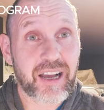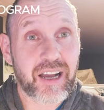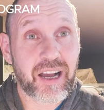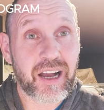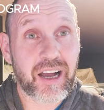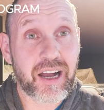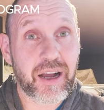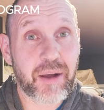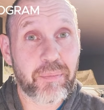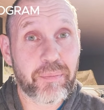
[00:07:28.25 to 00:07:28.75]

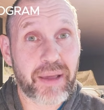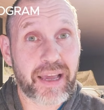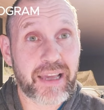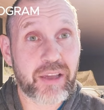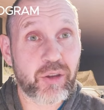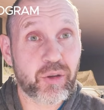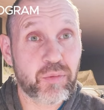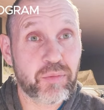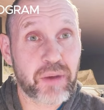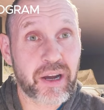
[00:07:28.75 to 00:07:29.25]

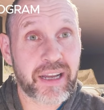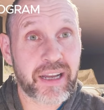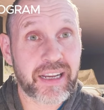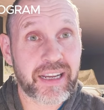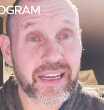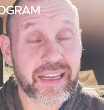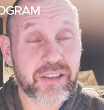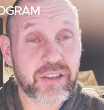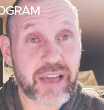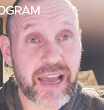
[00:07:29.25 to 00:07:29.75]
you
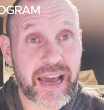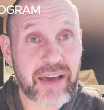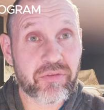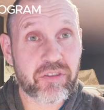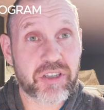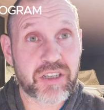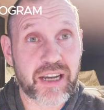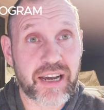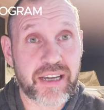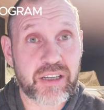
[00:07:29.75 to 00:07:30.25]
money to
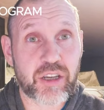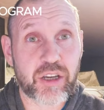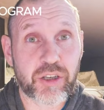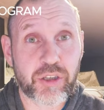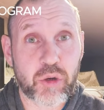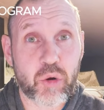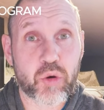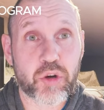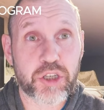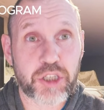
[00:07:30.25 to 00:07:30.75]
advertise
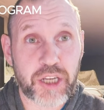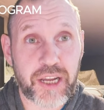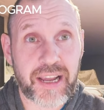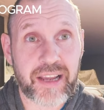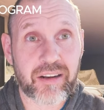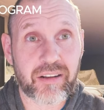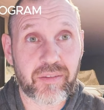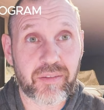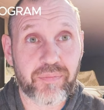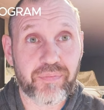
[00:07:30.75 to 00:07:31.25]
on your
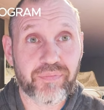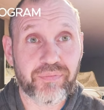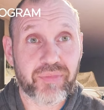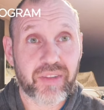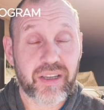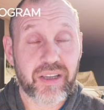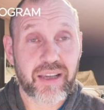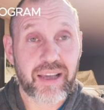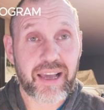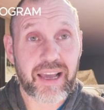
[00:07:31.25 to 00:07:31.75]
channel.
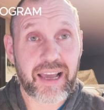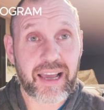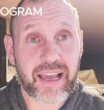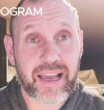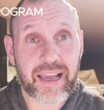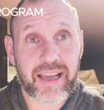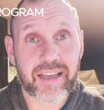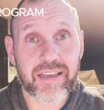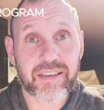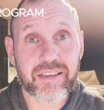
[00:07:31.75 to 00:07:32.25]

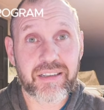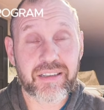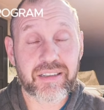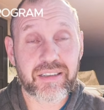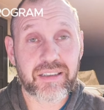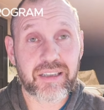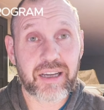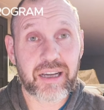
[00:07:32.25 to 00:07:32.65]
And